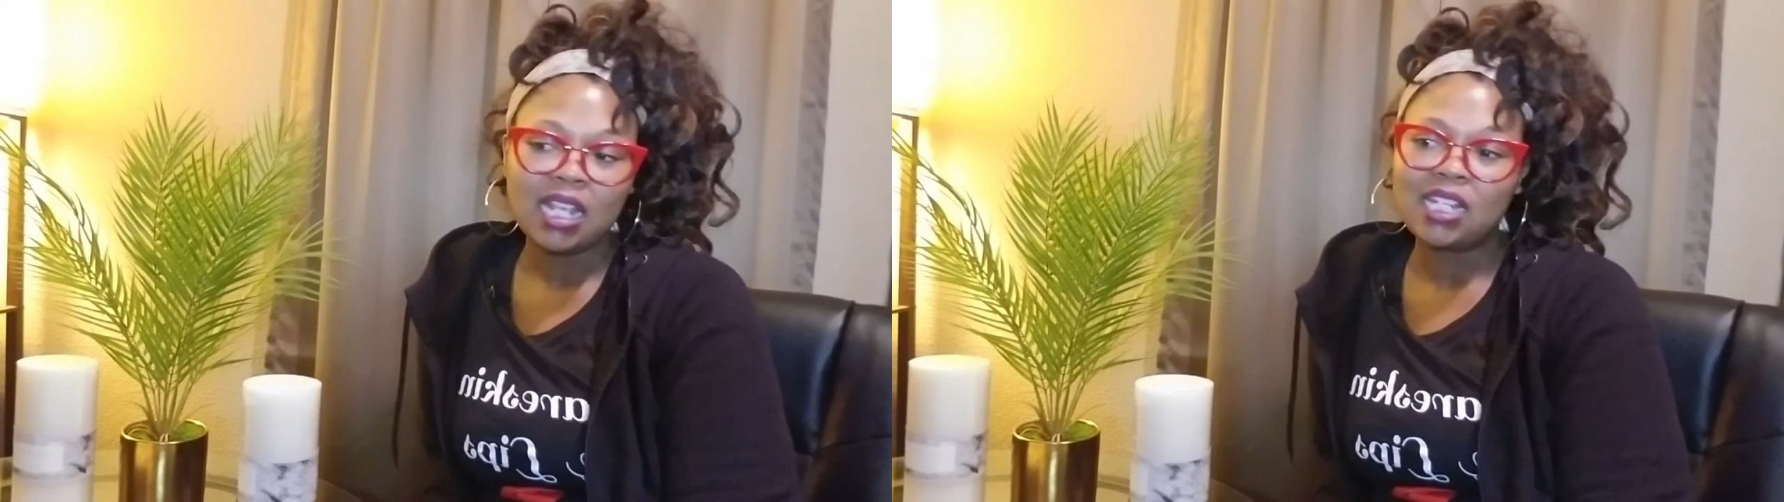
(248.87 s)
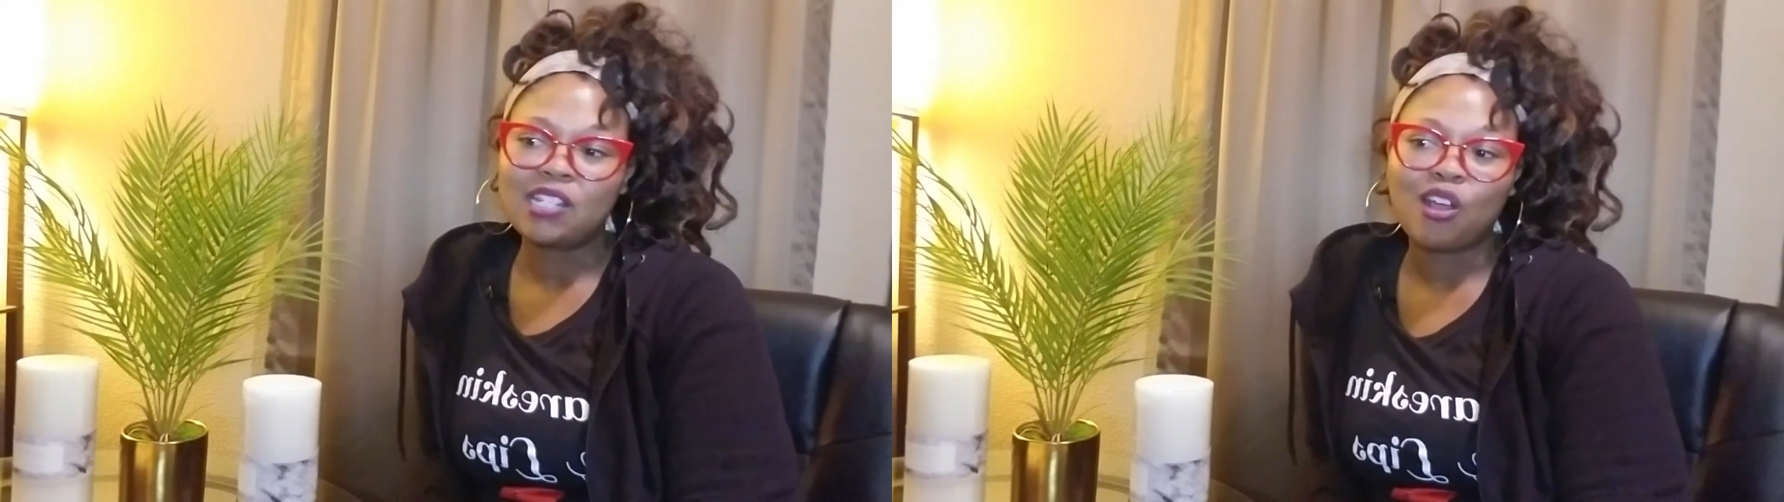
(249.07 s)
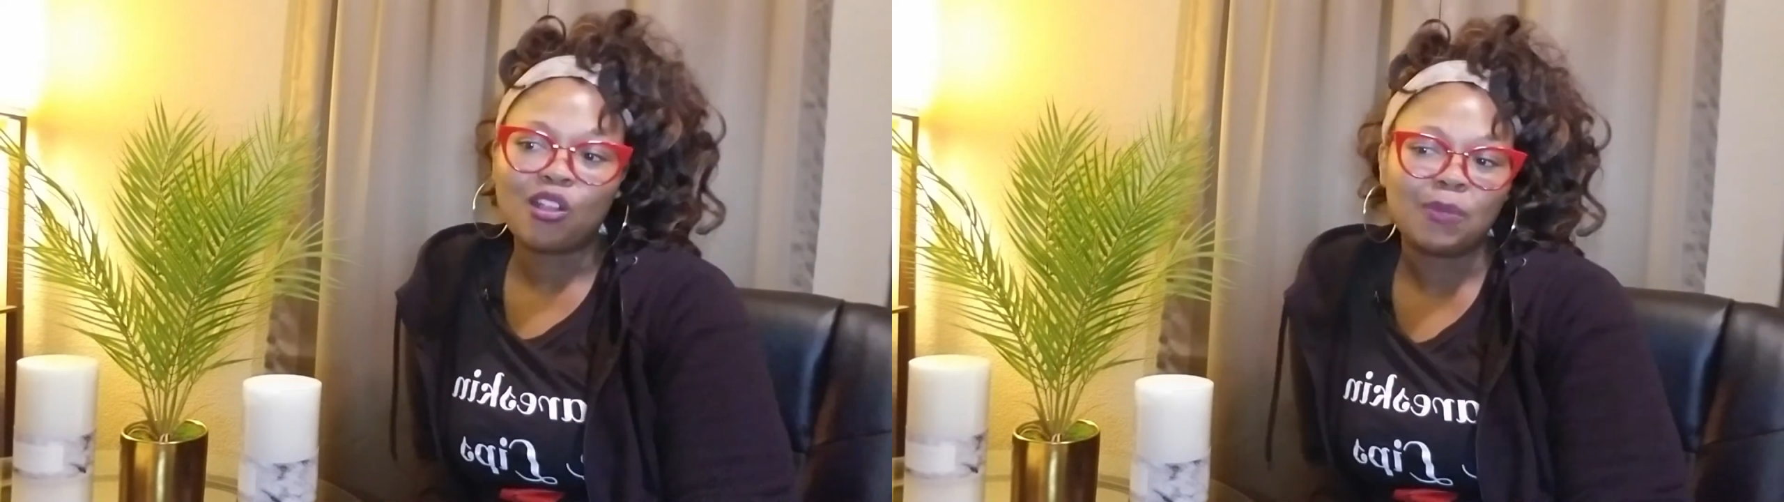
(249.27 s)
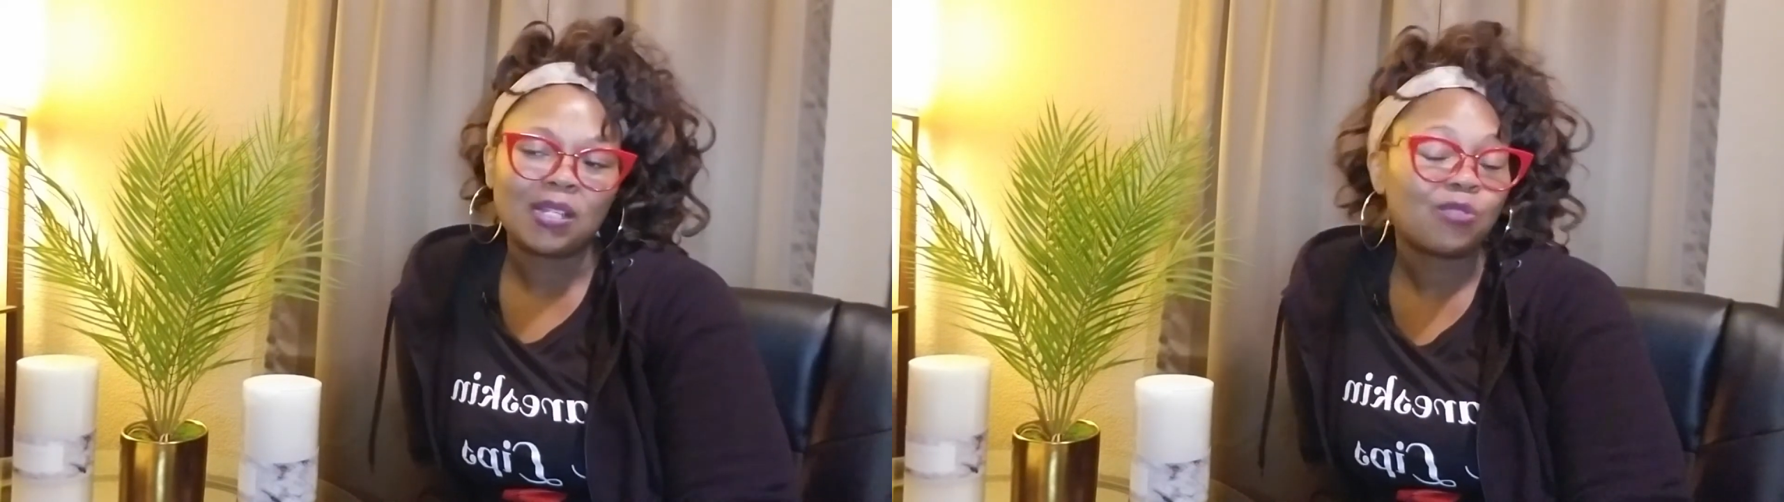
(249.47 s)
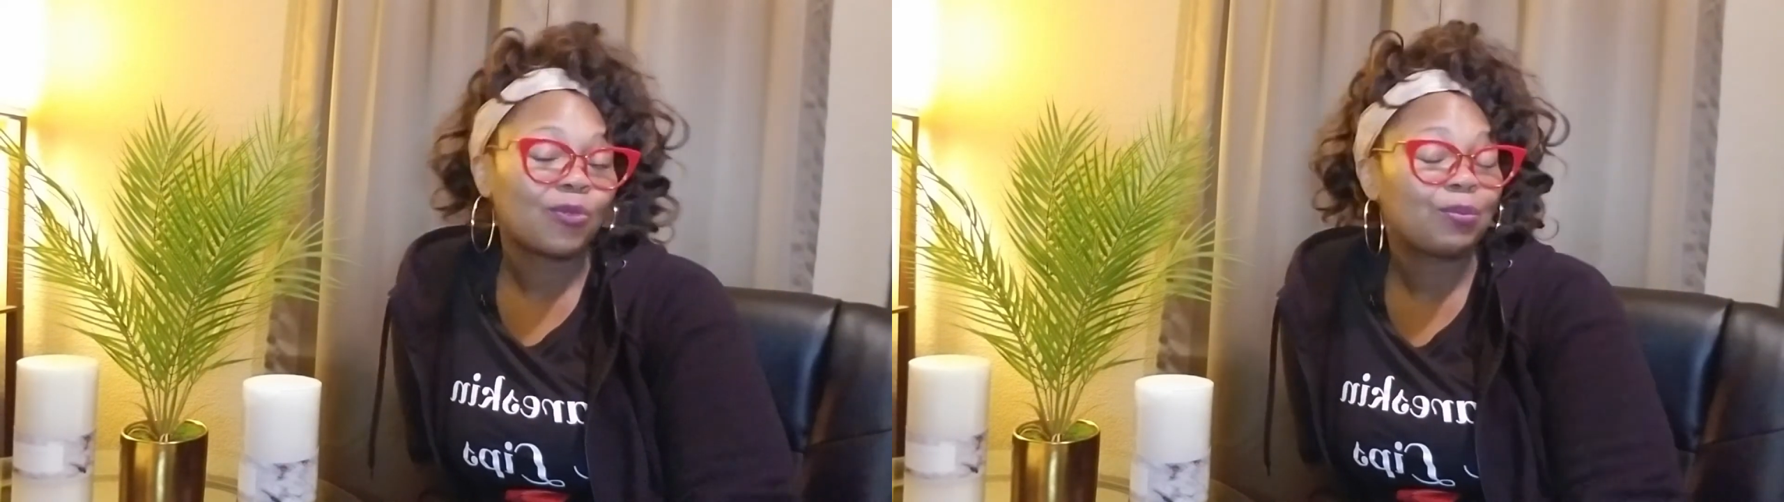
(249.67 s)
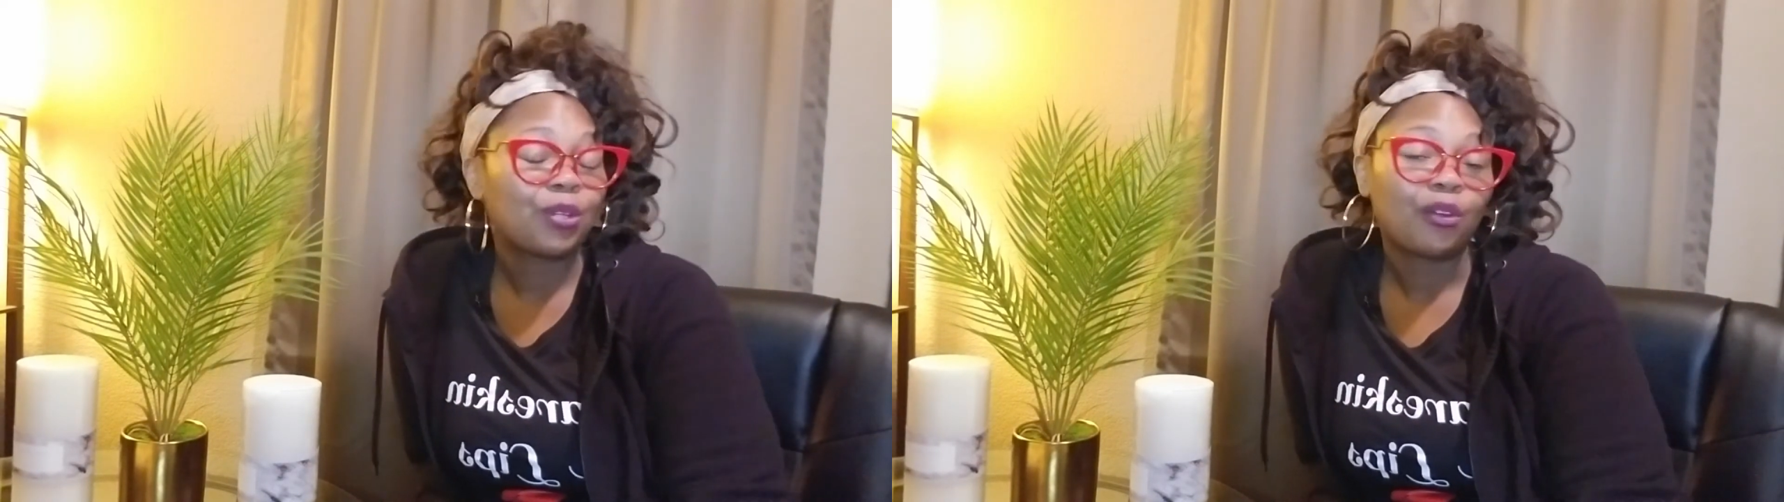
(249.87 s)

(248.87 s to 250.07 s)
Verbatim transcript: He's all about sweeping